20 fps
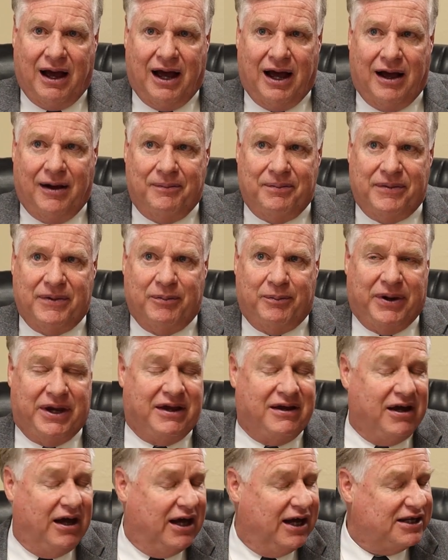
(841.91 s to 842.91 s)
um,
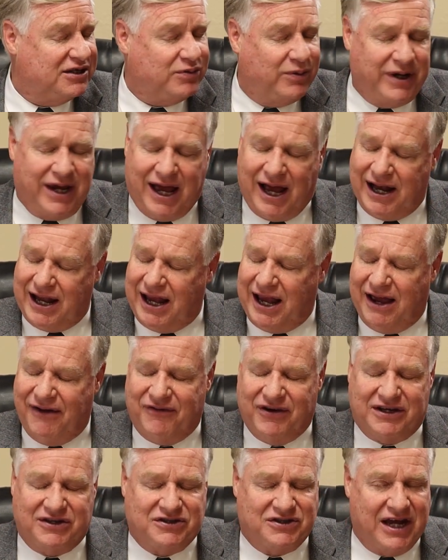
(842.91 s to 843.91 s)
because we got to
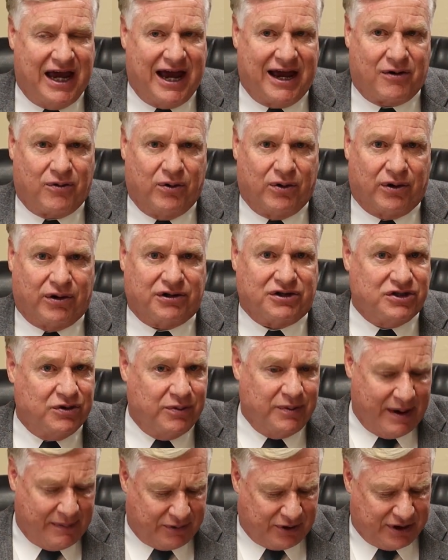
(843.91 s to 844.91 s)
have exact words. You
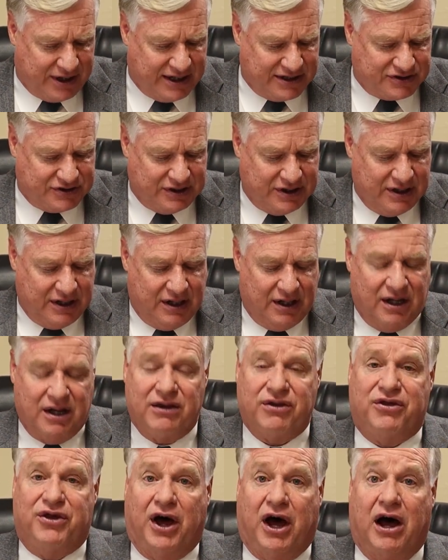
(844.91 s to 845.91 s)
remember this?
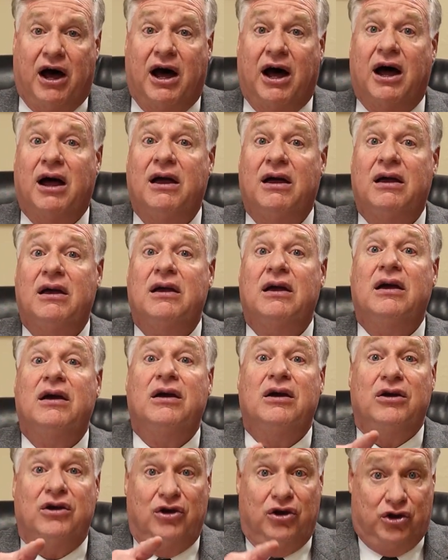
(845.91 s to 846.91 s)
The
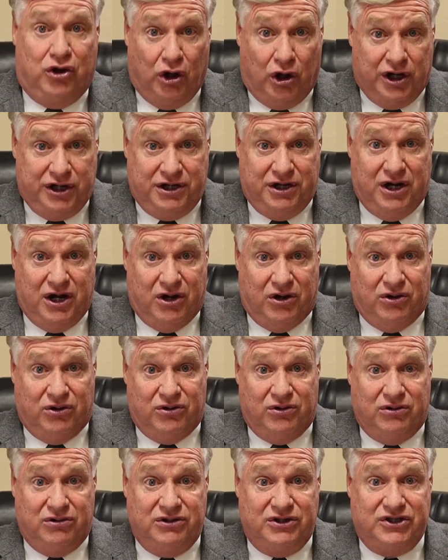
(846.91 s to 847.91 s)
good
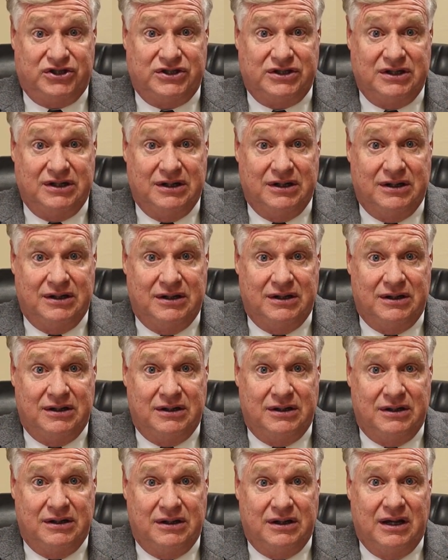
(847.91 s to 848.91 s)
news
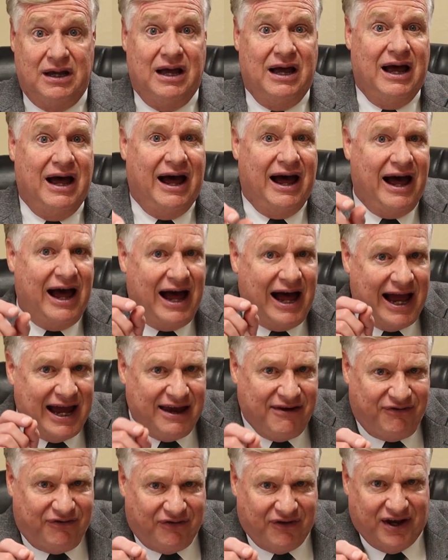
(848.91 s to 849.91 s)

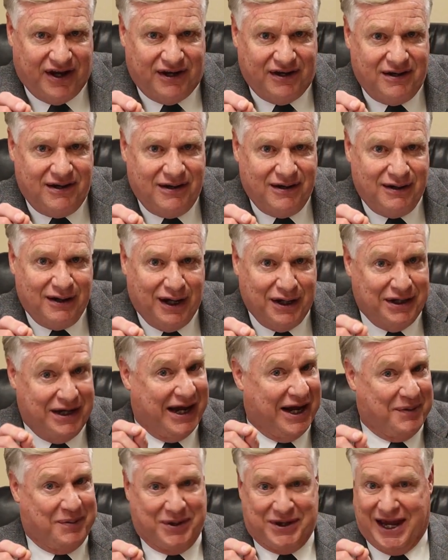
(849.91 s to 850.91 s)
hyphen, and you
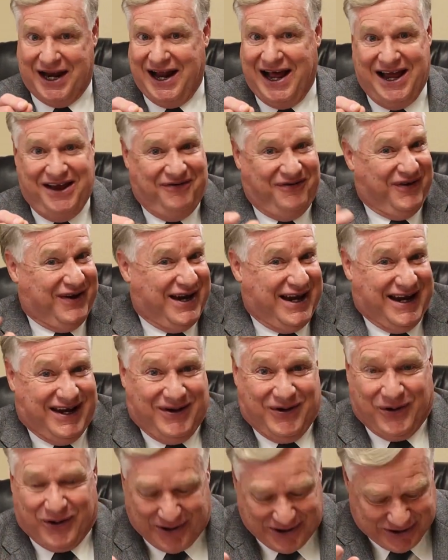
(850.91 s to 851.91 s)
got to put that hyphen
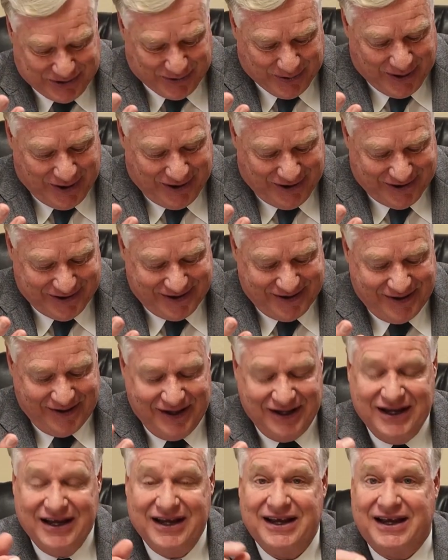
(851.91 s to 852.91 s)
in or it's wrong.
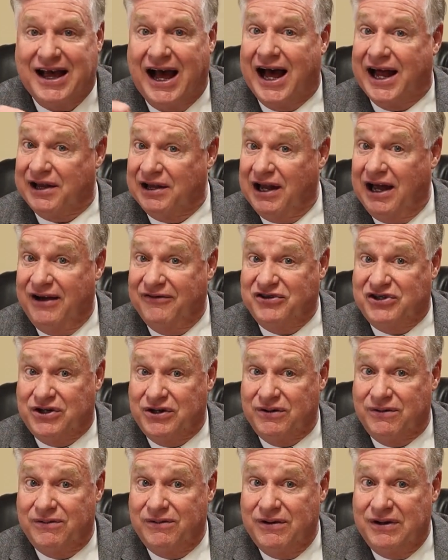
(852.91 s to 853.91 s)
God loves
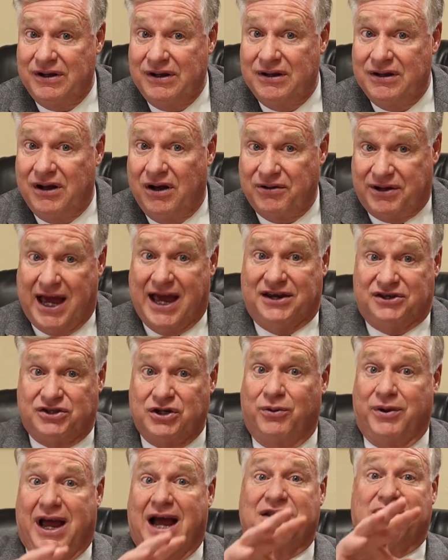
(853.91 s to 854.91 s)
you. Okay,
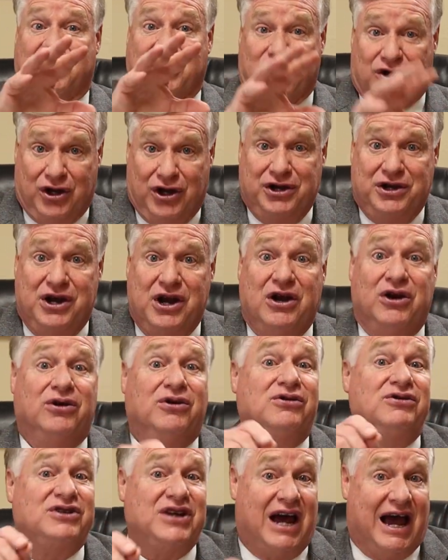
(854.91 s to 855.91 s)
so we got the good
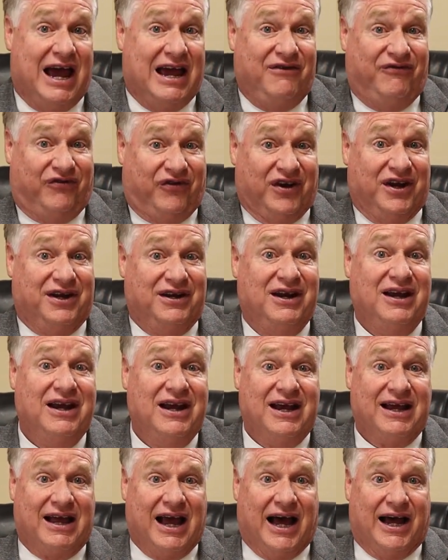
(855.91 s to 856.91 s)
news hyphen,
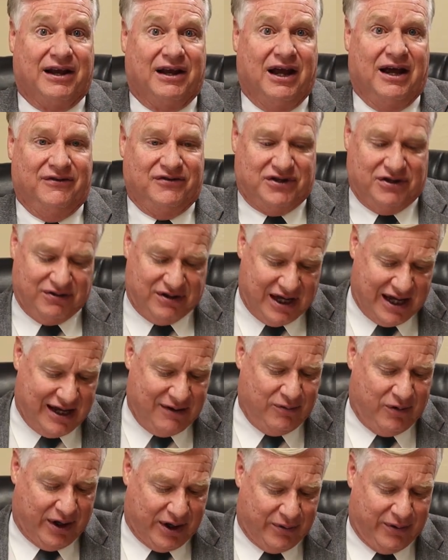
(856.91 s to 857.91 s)
God loves you.
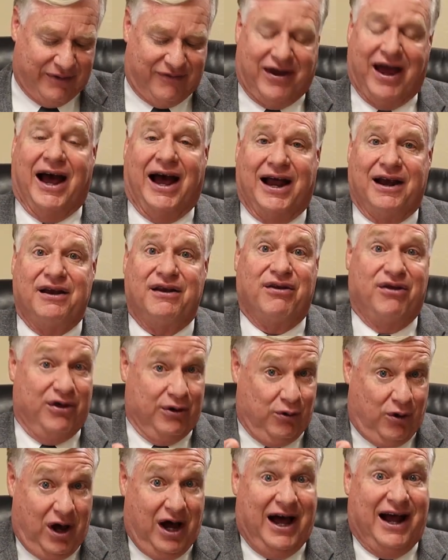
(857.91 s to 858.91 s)
Then what do we got?
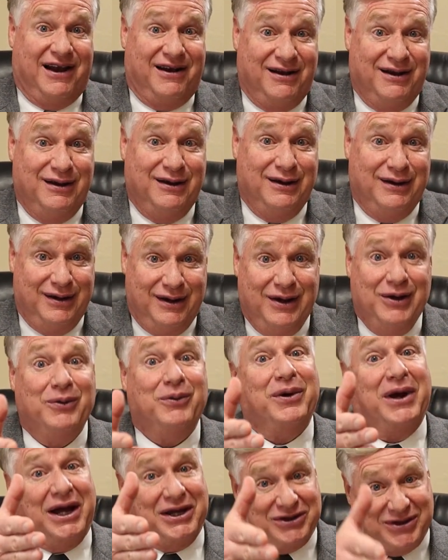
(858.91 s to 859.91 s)
The what?
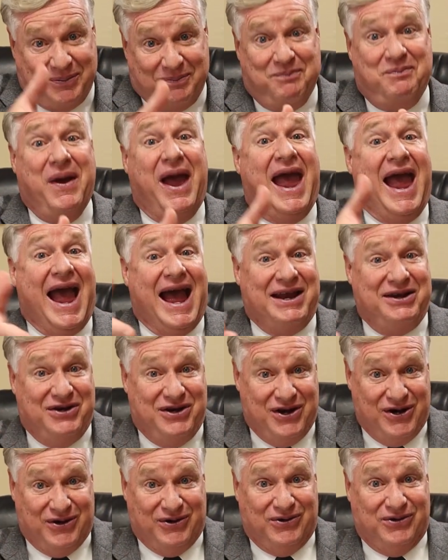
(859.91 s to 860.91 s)
We got the bad
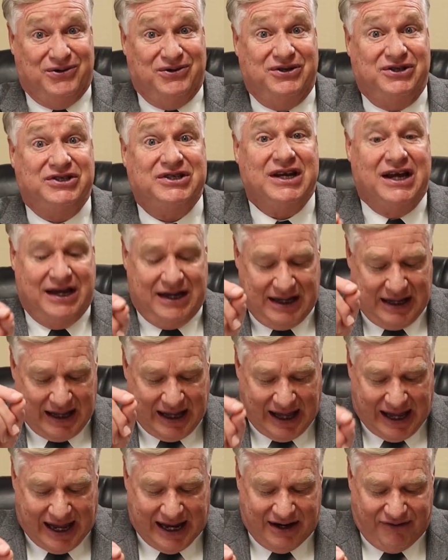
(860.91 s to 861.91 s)
news
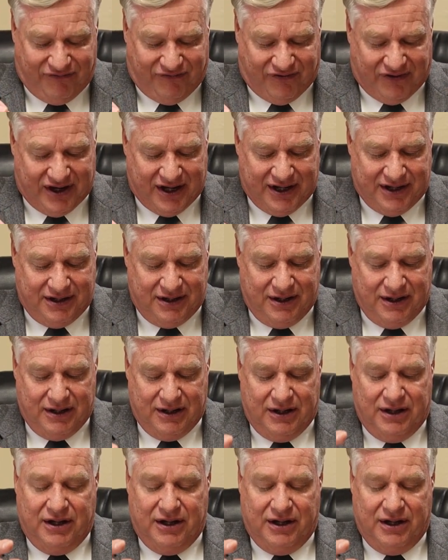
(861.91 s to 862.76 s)
hyphen,